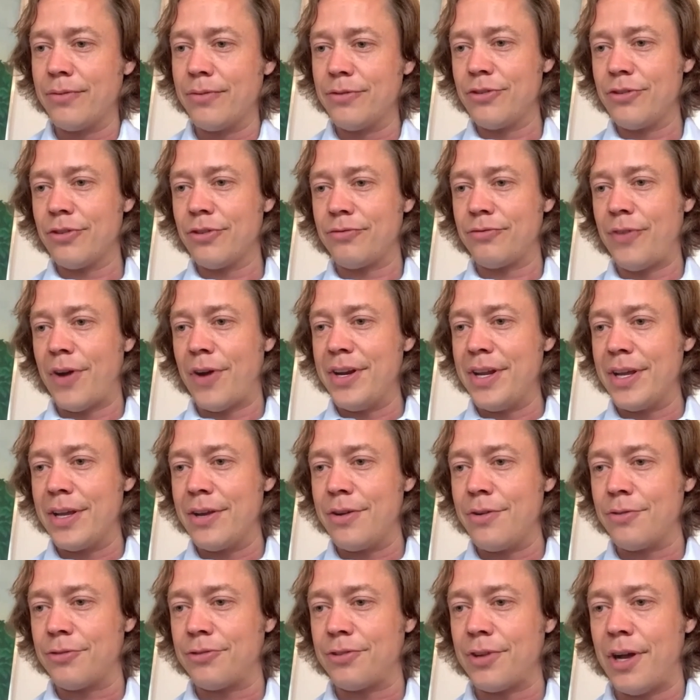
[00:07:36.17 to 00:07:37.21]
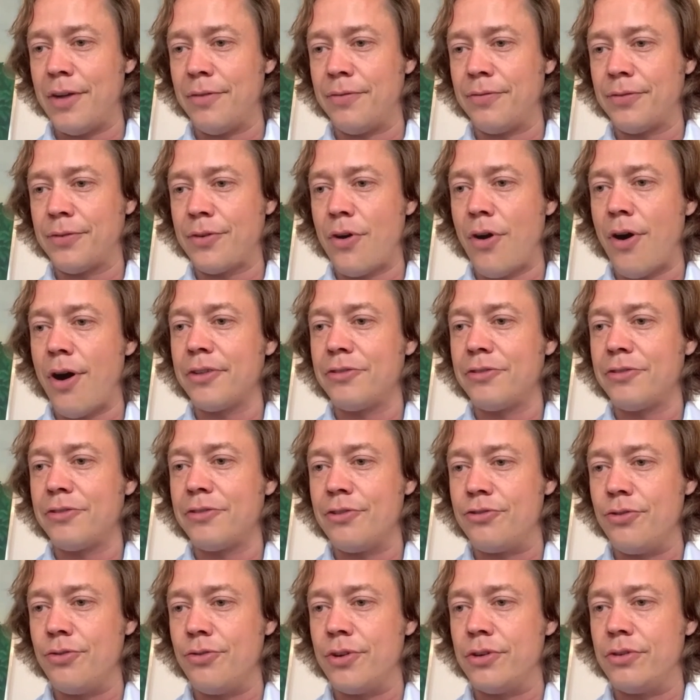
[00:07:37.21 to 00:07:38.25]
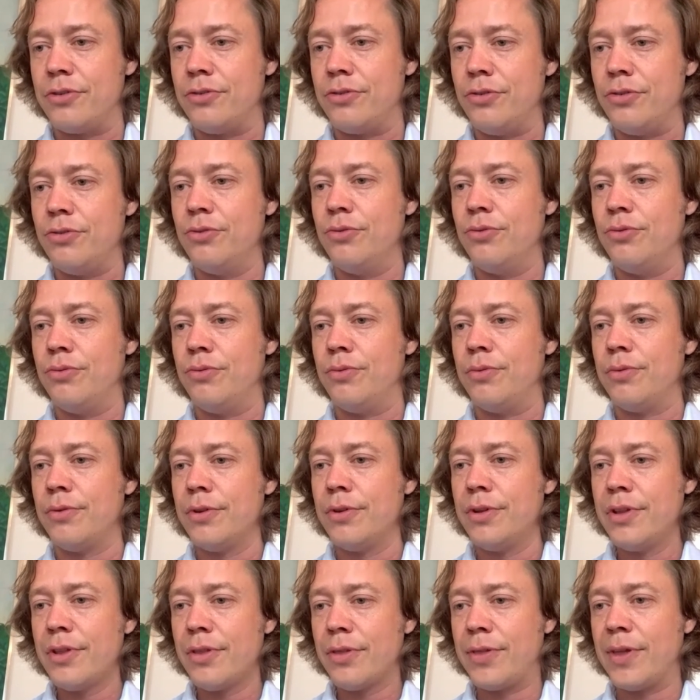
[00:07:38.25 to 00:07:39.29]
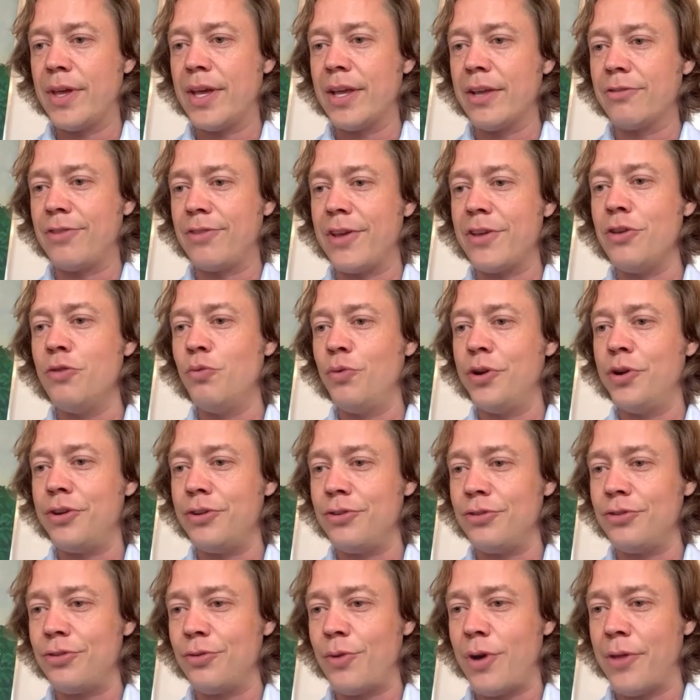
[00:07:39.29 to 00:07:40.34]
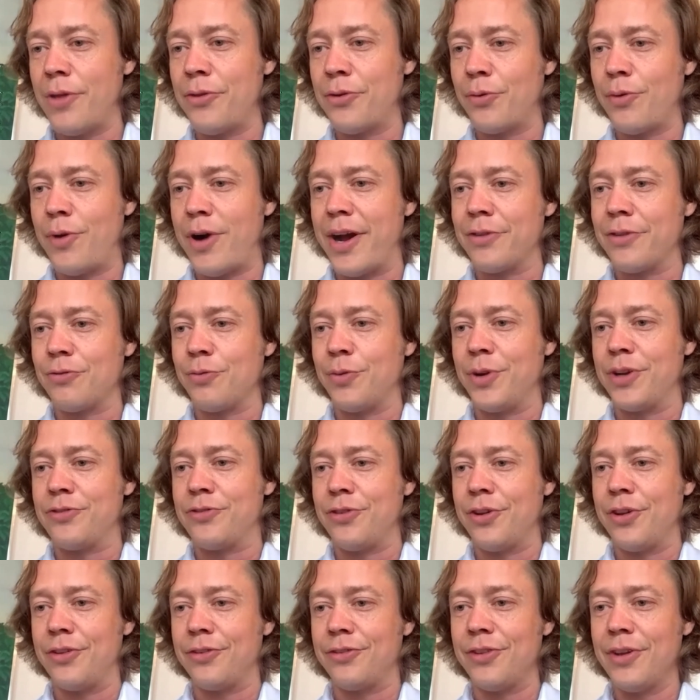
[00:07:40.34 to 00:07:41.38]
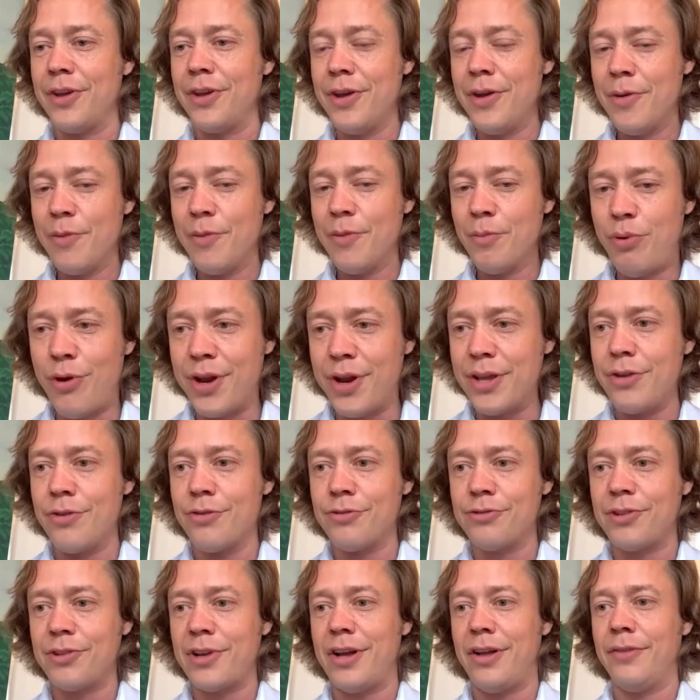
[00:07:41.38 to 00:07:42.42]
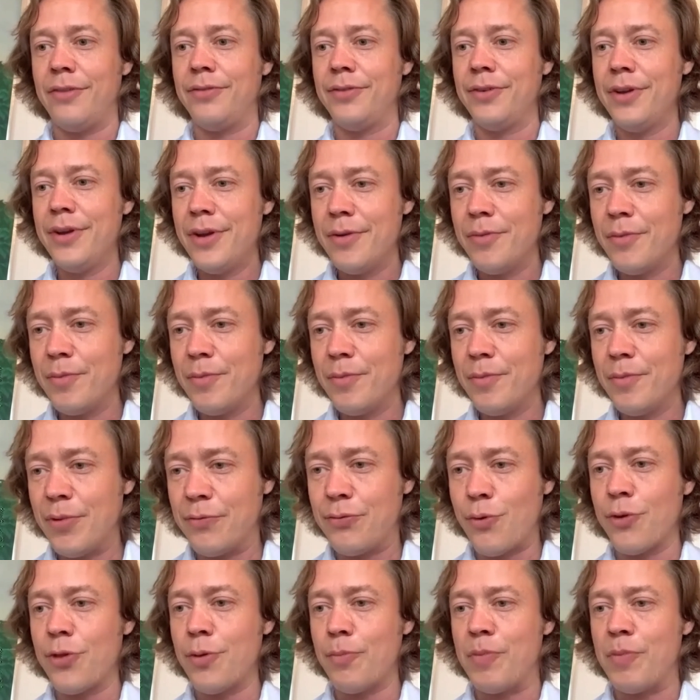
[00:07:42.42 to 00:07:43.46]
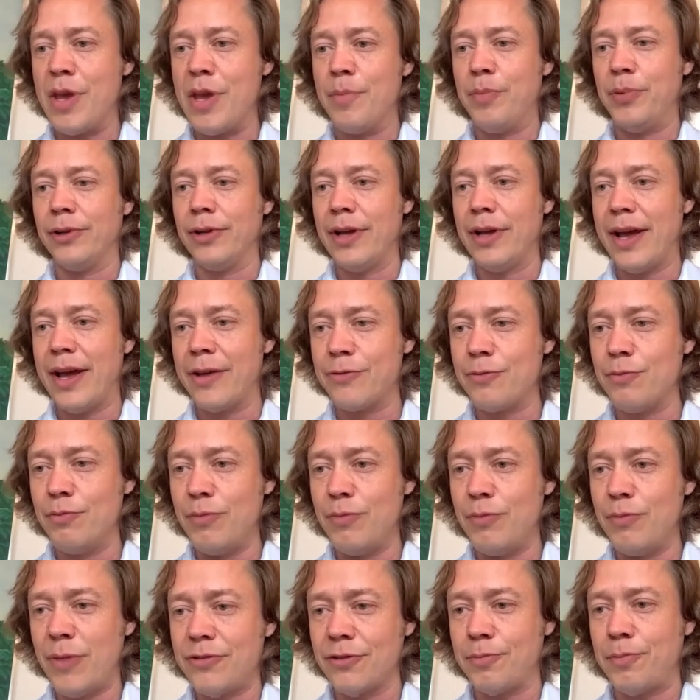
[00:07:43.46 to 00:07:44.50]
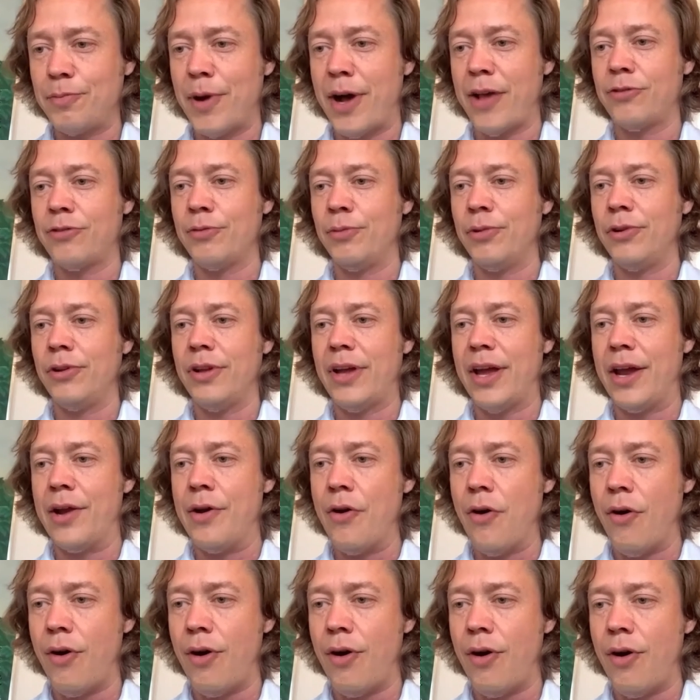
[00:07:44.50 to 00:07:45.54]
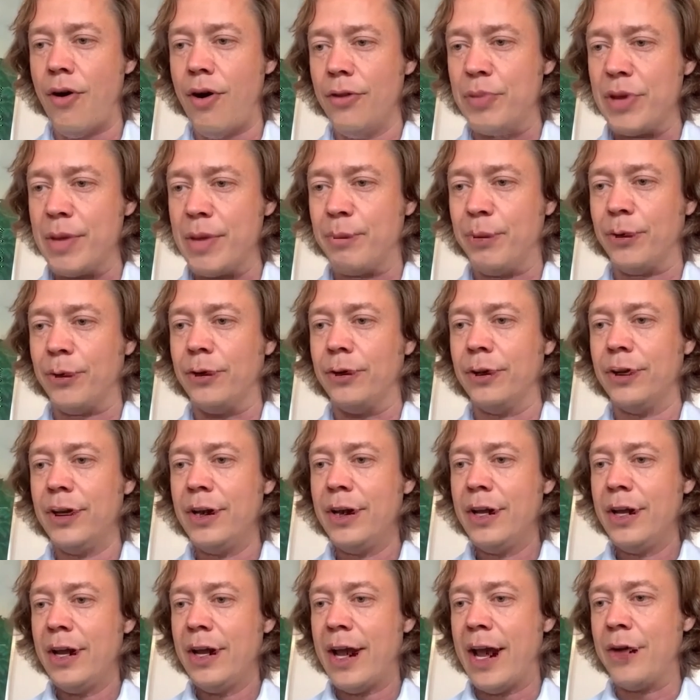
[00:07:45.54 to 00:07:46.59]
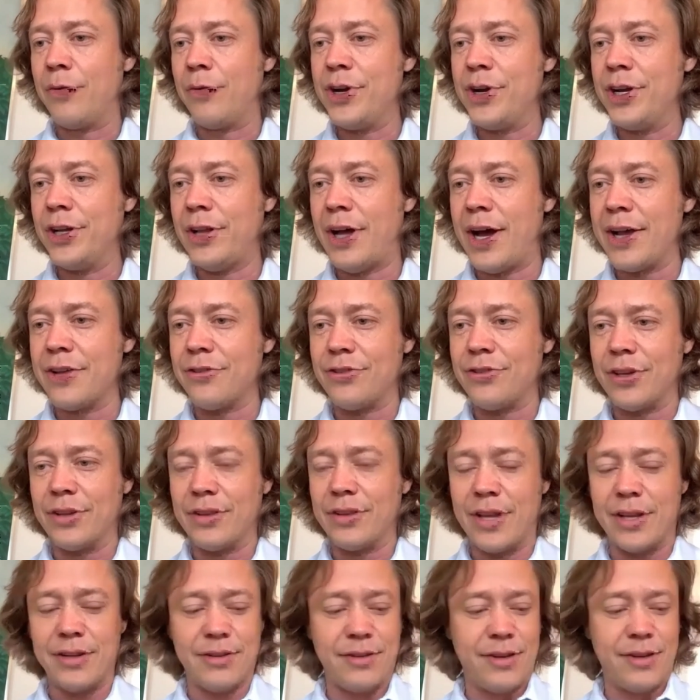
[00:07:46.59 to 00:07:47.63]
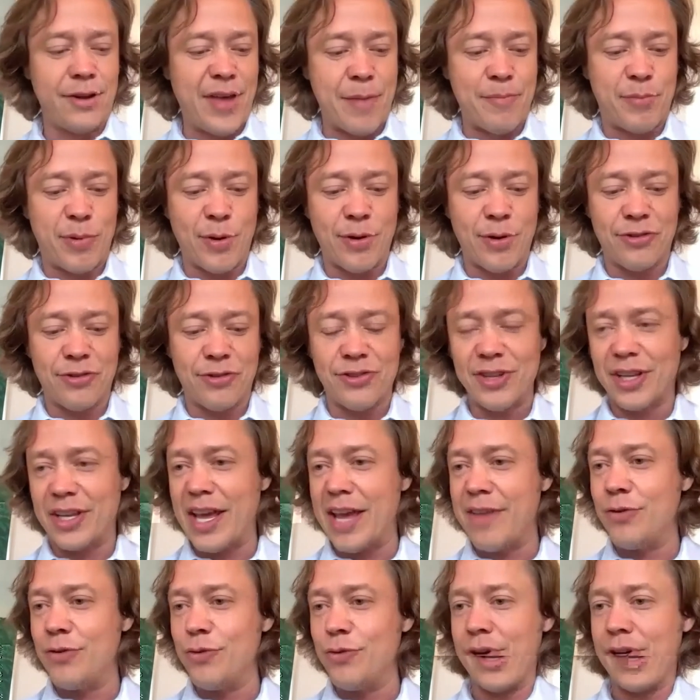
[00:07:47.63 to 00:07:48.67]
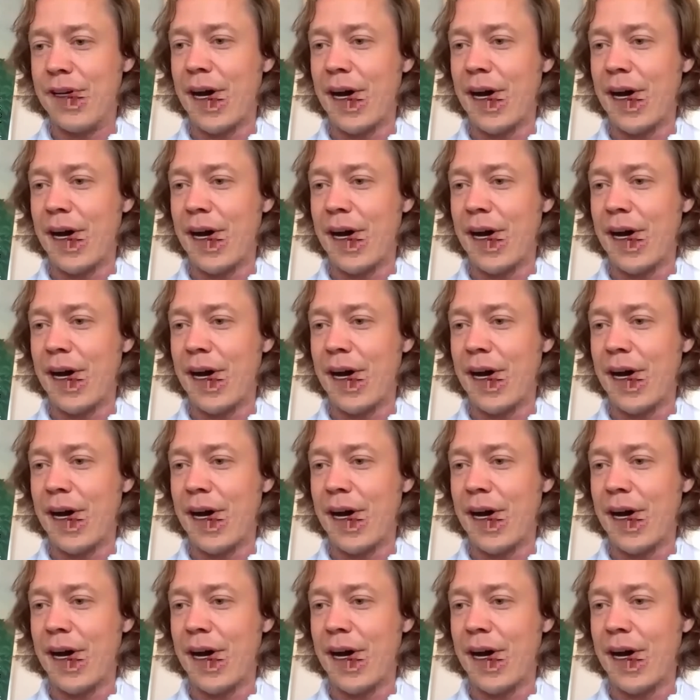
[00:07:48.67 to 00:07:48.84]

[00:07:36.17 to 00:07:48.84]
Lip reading: Just funding it yourself causes you to do things that you wouldn't do otherwise, which is putting yourself before the people as much as possible and all the people, and realizing that, that person that gave you $1